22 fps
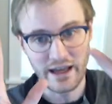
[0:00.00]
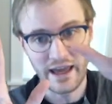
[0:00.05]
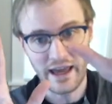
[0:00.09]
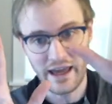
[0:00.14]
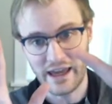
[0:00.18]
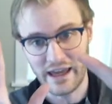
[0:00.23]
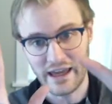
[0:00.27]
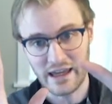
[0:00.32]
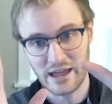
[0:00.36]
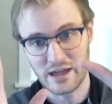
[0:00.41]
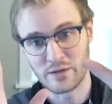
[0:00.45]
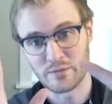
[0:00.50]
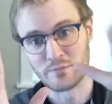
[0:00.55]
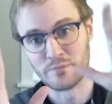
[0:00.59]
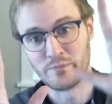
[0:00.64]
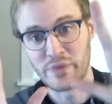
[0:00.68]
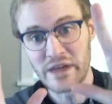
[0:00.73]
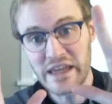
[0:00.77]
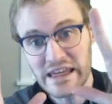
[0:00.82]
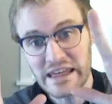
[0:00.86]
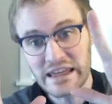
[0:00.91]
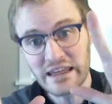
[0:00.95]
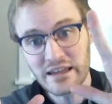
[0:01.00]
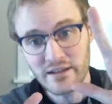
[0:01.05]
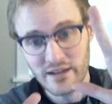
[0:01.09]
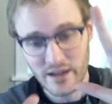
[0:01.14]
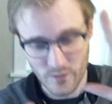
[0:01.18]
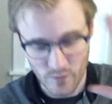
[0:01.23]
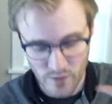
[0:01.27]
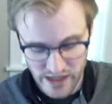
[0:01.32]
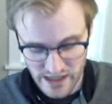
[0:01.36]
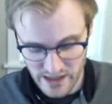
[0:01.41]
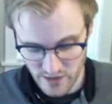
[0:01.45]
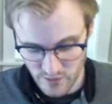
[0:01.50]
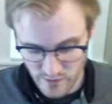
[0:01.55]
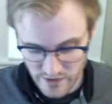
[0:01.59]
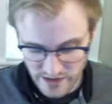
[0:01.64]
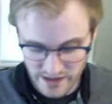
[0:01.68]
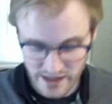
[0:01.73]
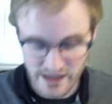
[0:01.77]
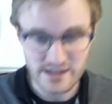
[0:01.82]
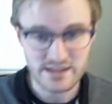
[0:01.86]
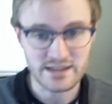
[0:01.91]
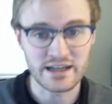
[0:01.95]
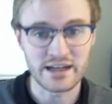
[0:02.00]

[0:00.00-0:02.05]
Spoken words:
A, B, and we could realize